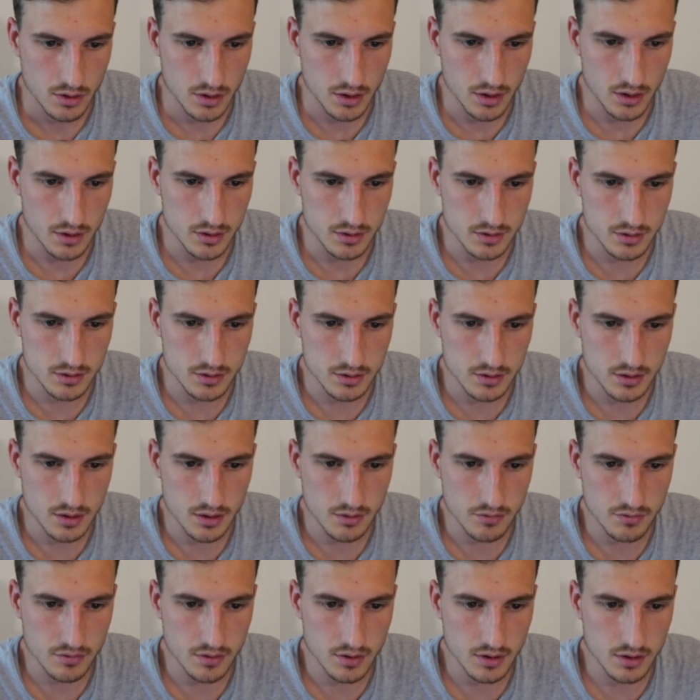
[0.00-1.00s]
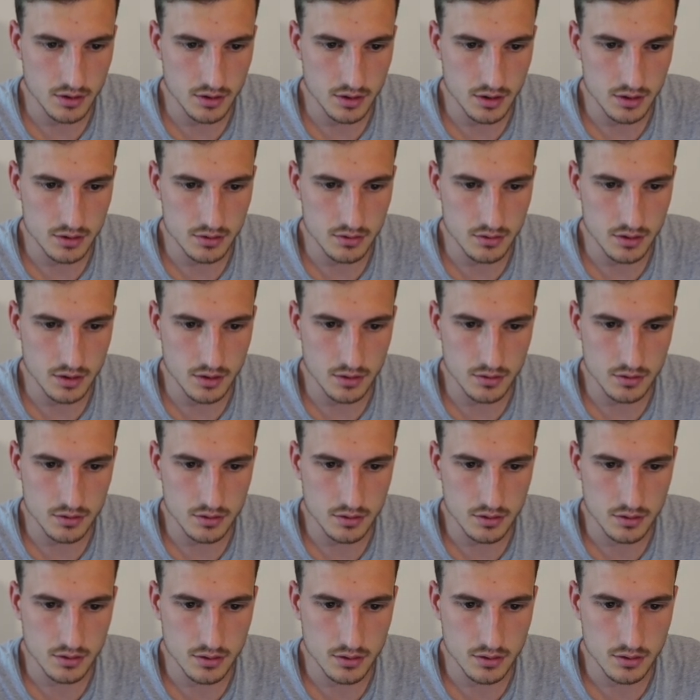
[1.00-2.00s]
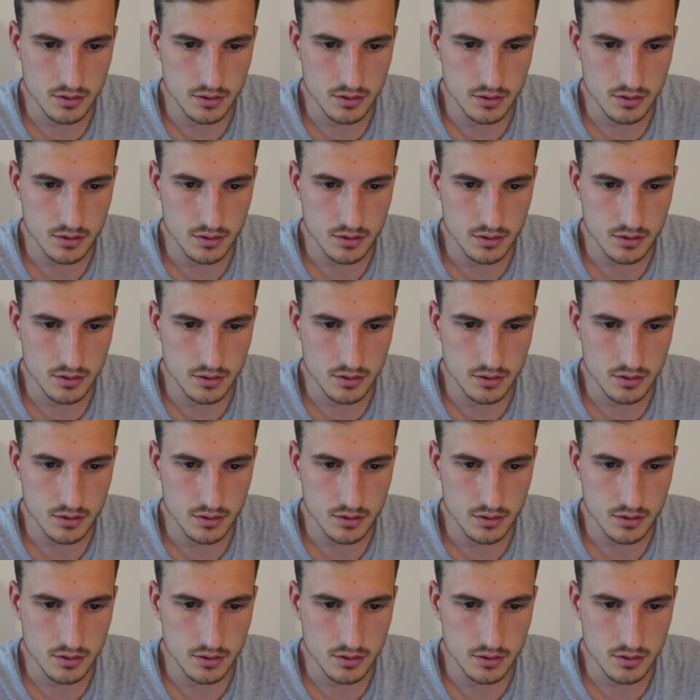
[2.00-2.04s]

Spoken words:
Okay, let's keep filling these around.